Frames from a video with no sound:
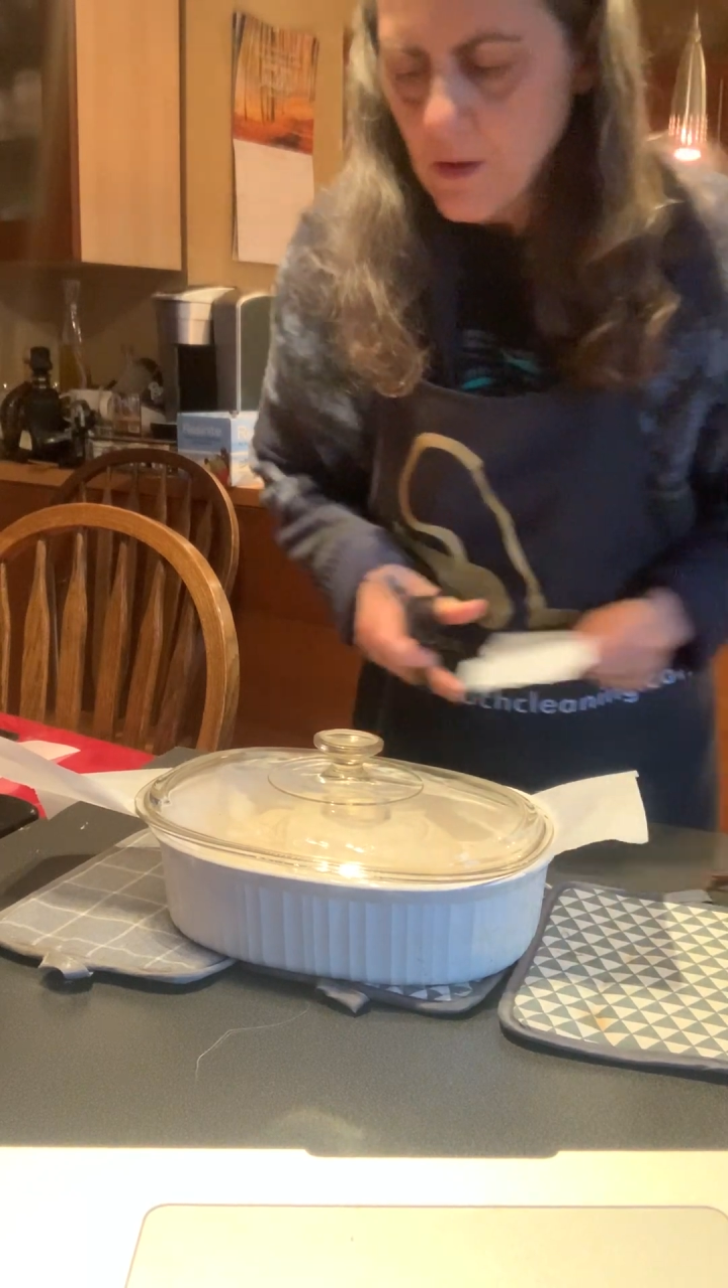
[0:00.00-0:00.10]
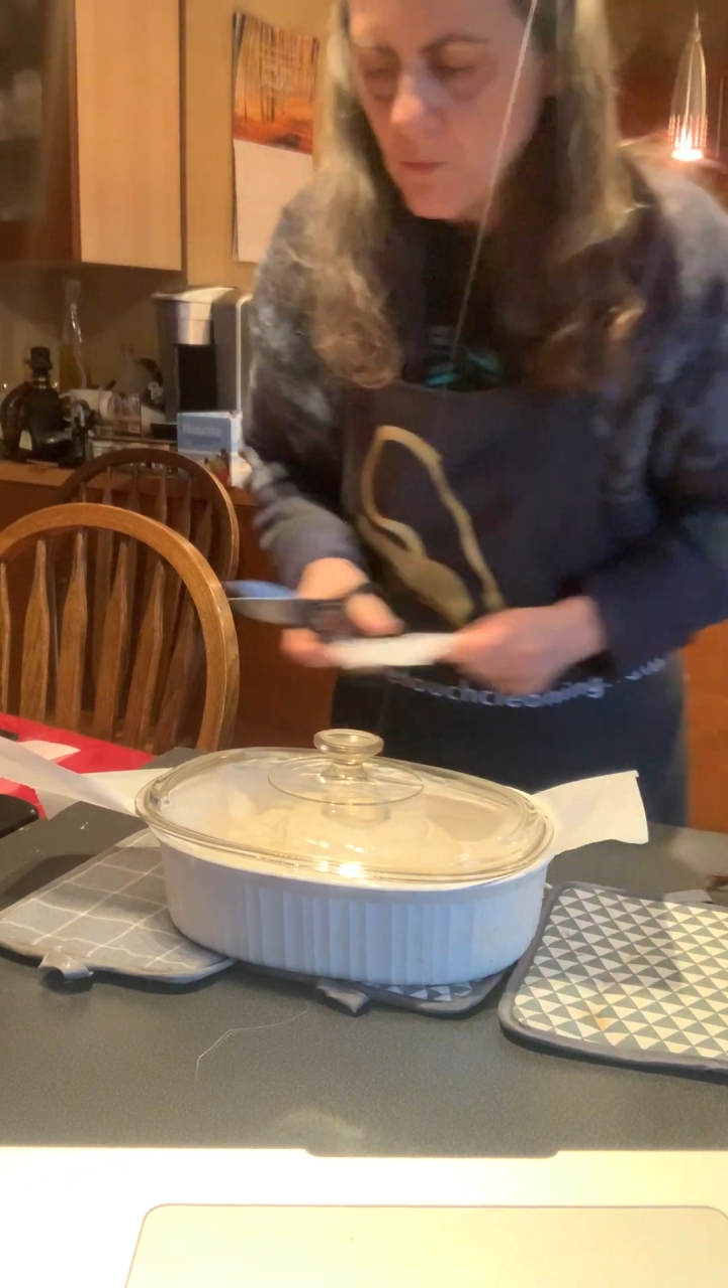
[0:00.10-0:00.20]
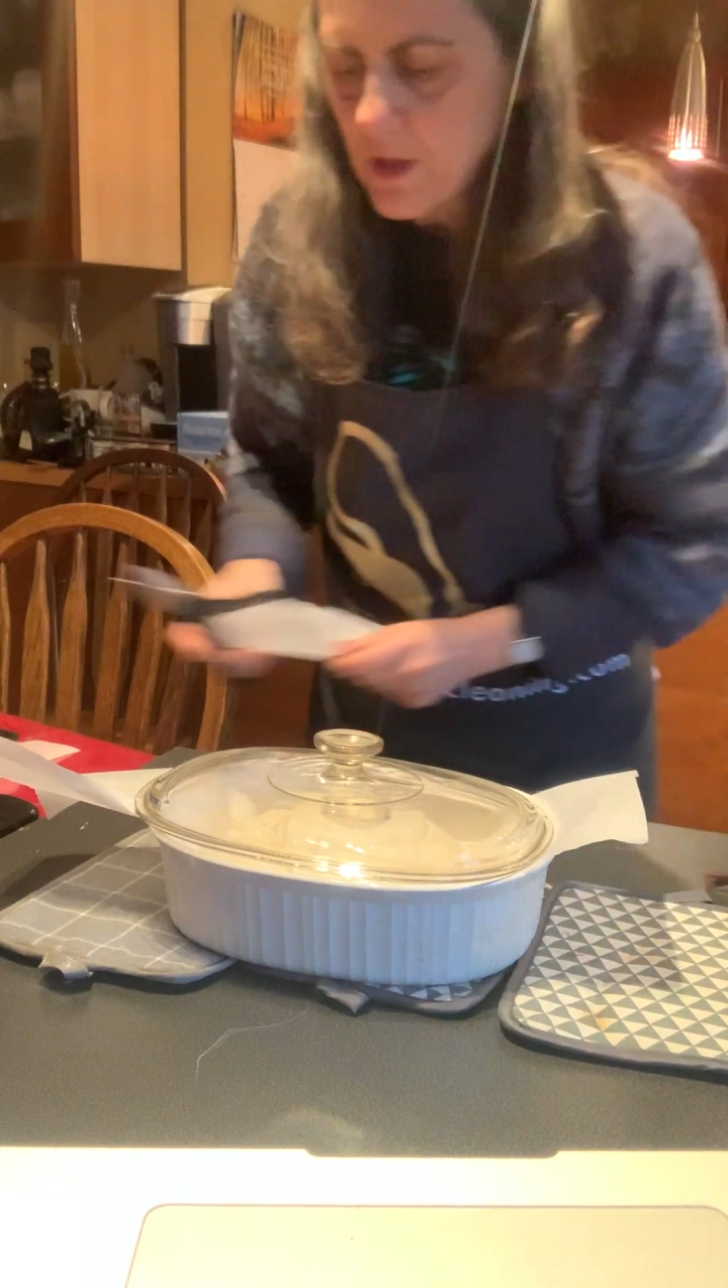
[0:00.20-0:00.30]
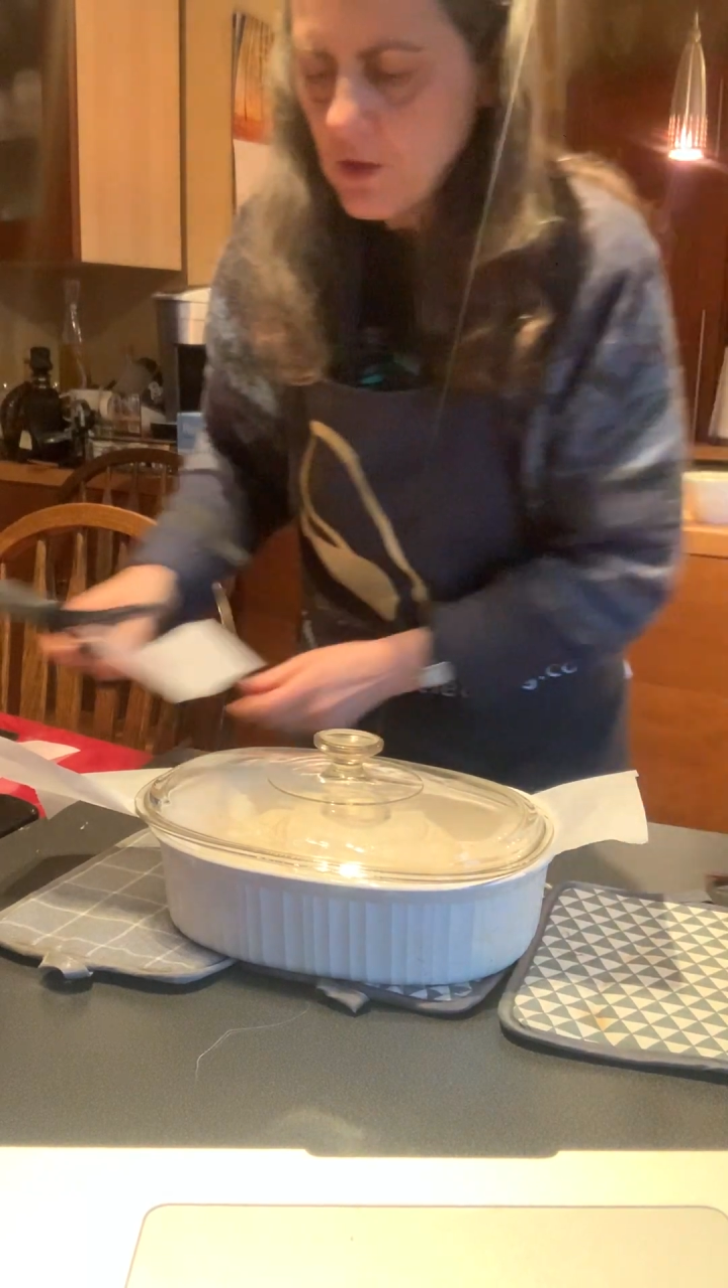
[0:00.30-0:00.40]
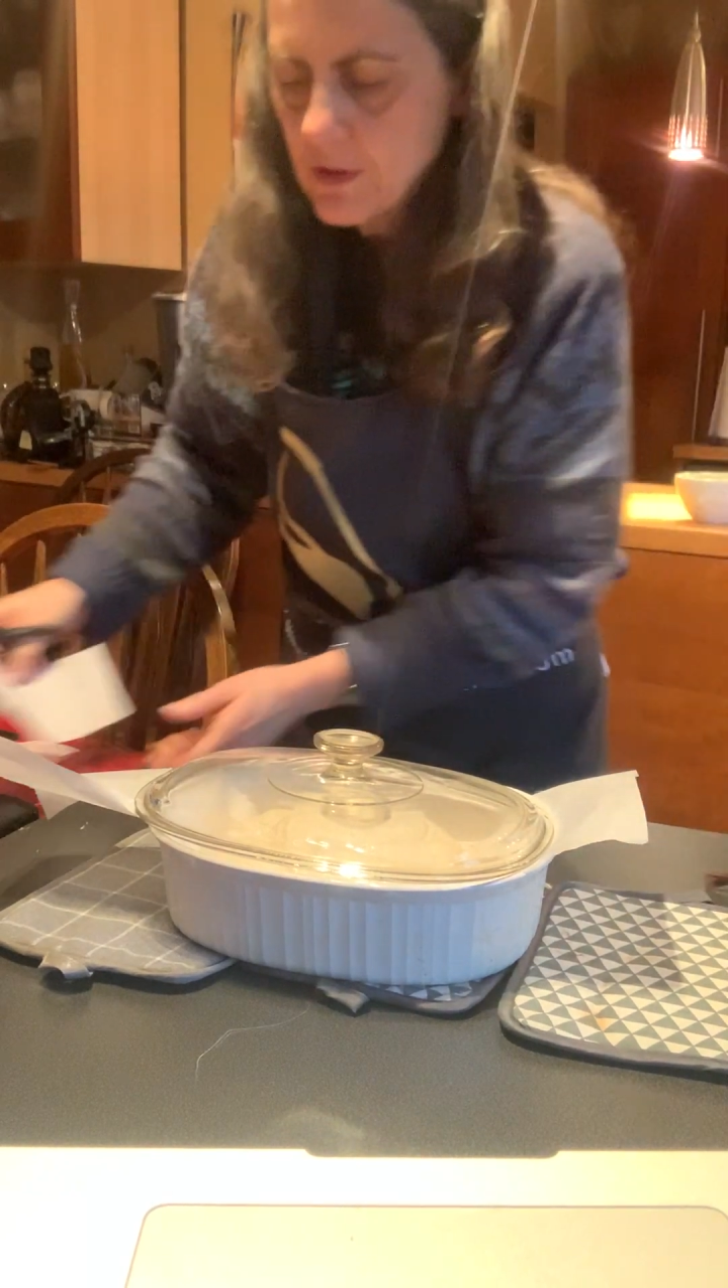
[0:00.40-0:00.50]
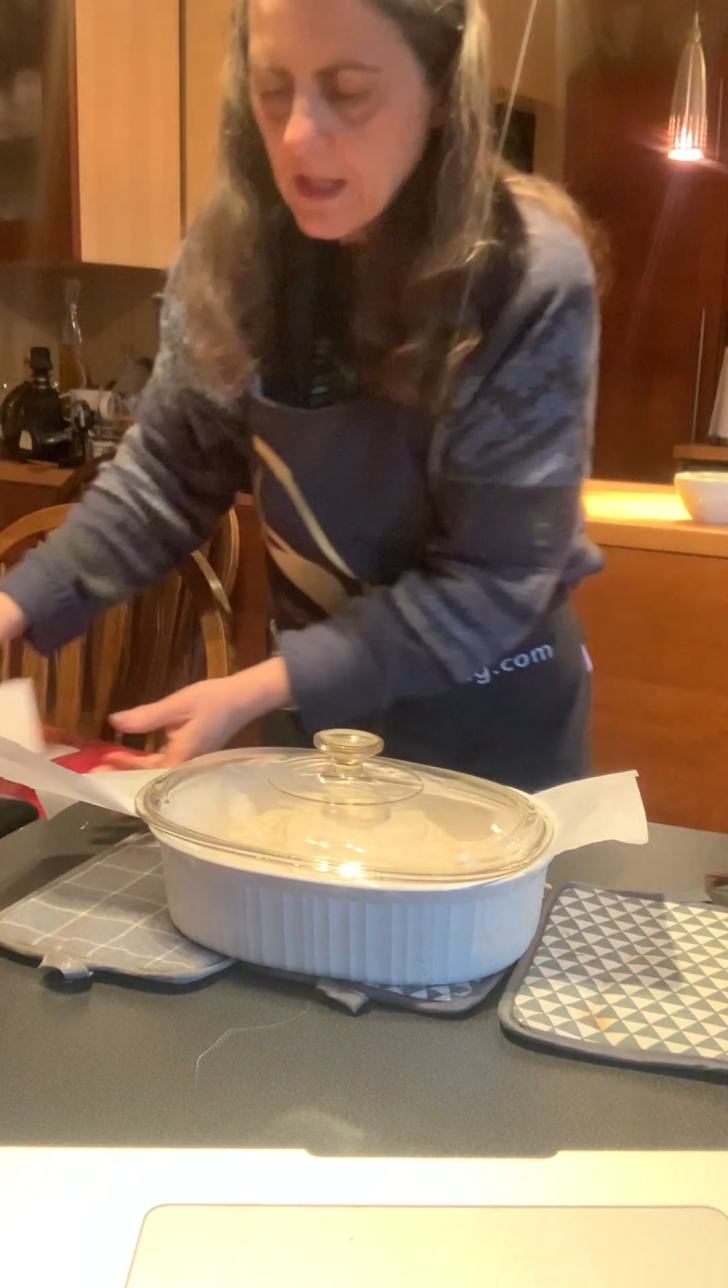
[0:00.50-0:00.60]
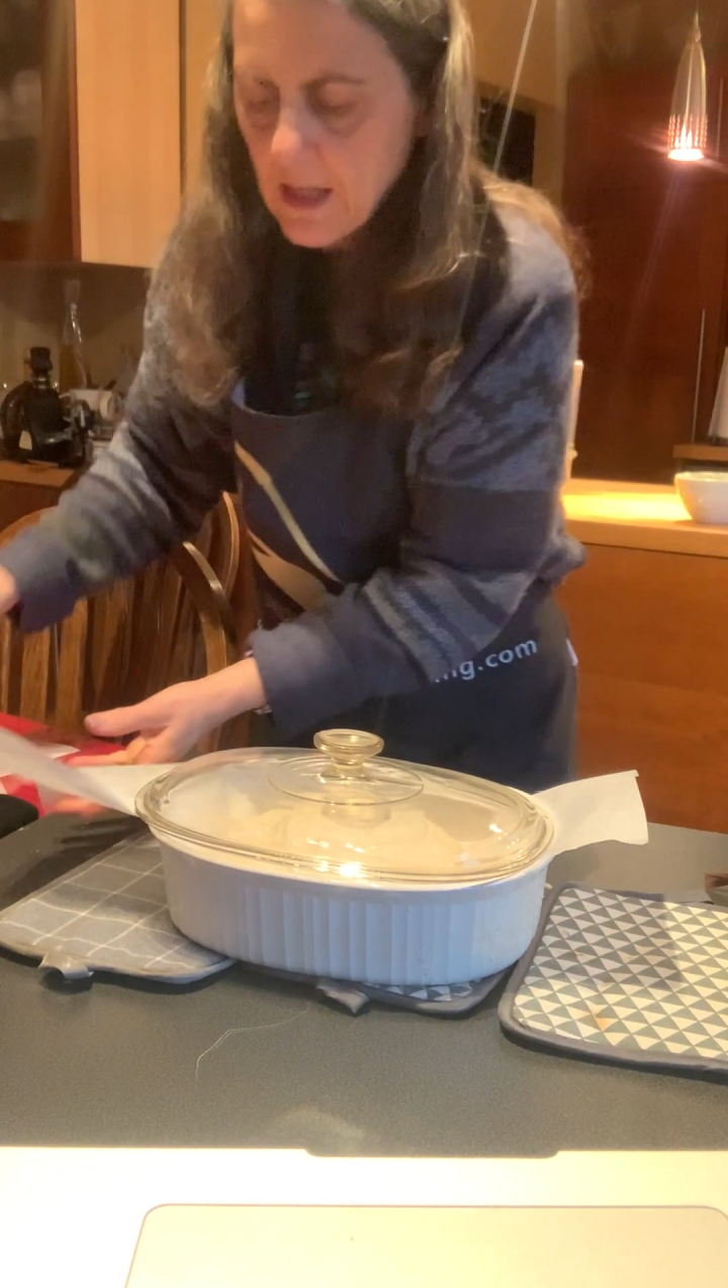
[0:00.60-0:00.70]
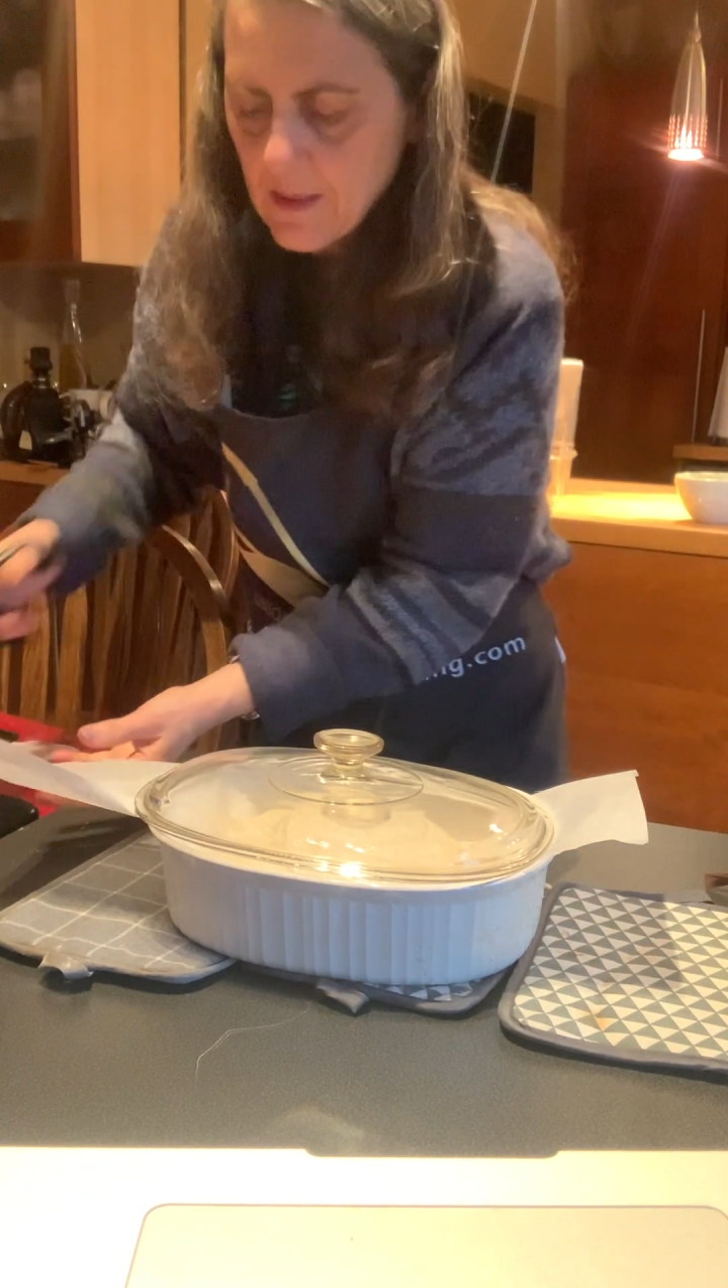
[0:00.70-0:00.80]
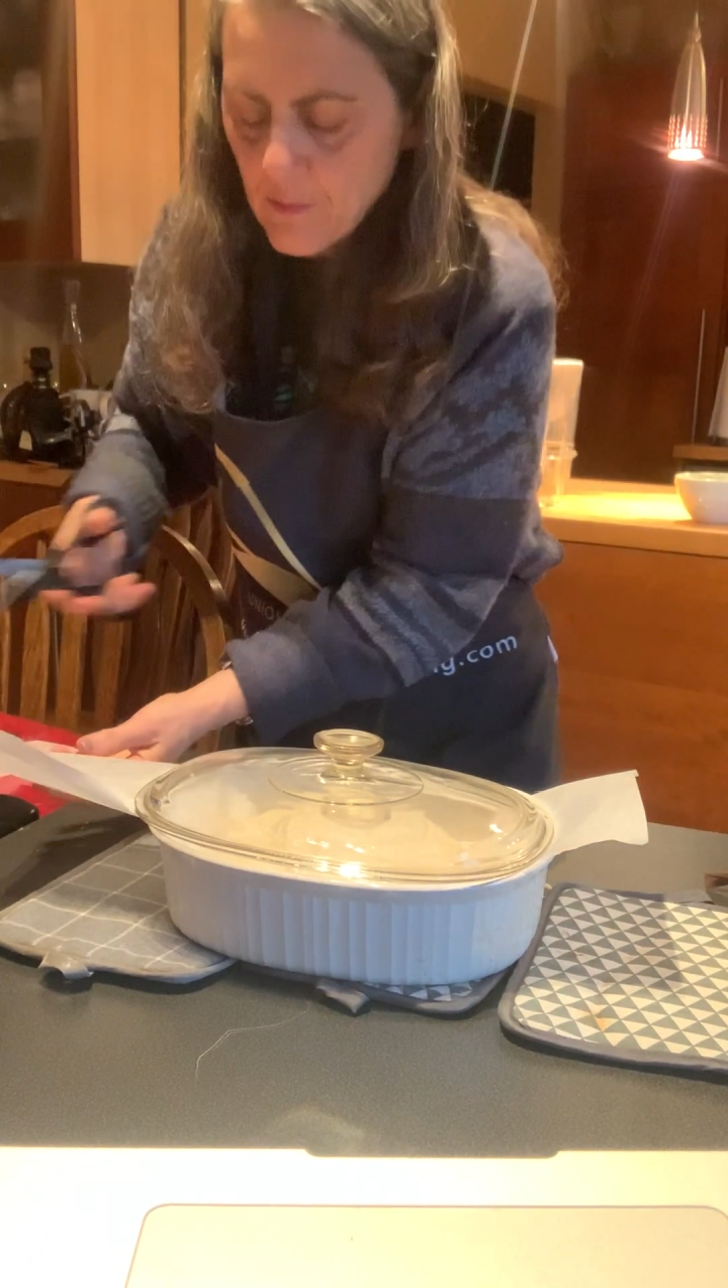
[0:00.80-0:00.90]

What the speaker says: when you take the